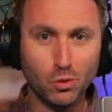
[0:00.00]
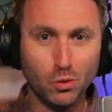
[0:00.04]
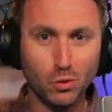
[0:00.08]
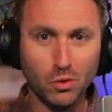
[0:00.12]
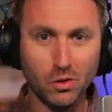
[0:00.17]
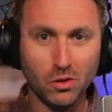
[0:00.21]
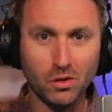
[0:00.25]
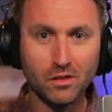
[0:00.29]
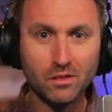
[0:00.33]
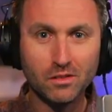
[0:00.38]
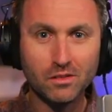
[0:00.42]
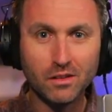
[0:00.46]

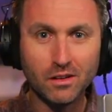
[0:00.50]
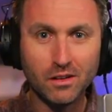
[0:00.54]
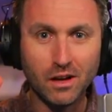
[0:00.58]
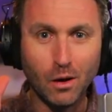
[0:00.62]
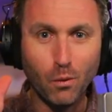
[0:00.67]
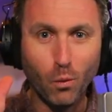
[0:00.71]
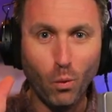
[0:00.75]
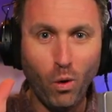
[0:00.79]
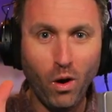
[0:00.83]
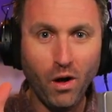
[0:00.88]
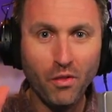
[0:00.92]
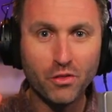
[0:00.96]
rule.
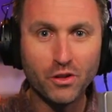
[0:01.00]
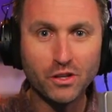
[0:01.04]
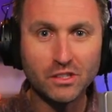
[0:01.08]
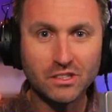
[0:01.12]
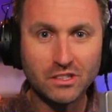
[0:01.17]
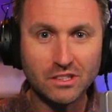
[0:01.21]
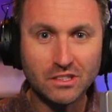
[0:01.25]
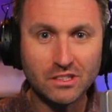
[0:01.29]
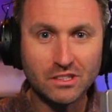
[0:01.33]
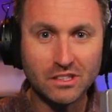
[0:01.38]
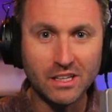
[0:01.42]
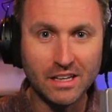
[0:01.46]
I want
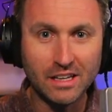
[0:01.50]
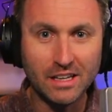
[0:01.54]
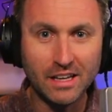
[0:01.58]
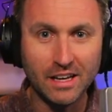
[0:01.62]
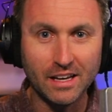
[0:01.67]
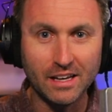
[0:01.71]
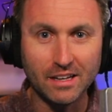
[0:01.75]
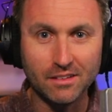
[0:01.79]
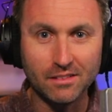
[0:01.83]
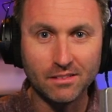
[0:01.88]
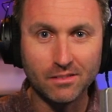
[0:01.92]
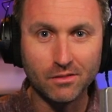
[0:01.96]
this to sink
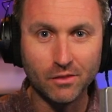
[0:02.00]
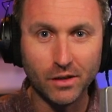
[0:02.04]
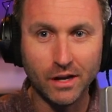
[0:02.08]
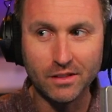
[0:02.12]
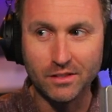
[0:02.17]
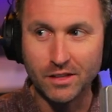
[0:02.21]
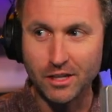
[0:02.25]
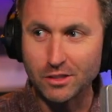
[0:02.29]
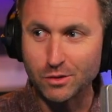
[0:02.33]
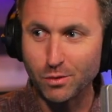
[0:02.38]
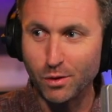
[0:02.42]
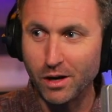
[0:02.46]
in,
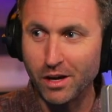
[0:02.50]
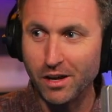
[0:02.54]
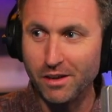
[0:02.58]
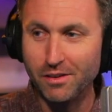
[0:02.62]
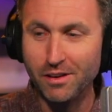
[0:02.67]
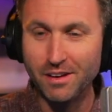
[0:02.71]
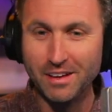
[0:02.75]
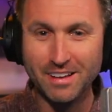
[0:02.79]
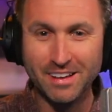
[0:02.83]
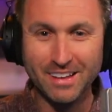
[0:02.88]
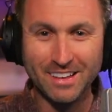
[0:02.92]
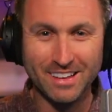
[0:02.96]
right? That's
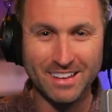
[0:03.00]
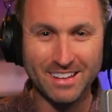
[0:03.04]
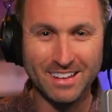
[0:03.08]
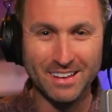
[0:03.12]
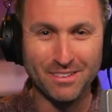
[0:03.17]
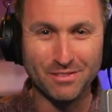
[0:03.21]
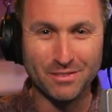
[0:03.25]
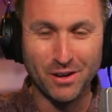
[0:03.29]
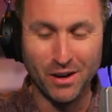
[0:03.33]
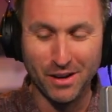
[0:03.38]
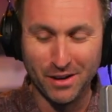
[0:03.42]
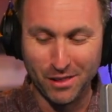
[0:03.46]
why
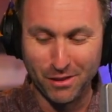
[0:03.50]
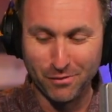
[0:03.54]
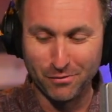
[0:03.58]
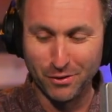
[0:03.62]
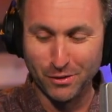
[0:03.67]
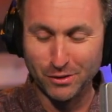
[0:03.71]
I've gone to the